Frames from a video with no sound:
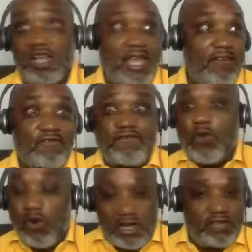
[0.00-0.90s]
on like
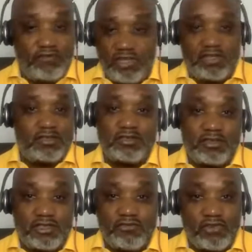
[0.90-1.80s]
four different
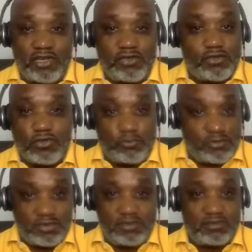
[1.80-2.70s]
different
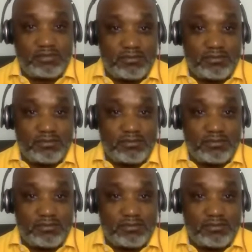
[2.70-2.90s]
groups.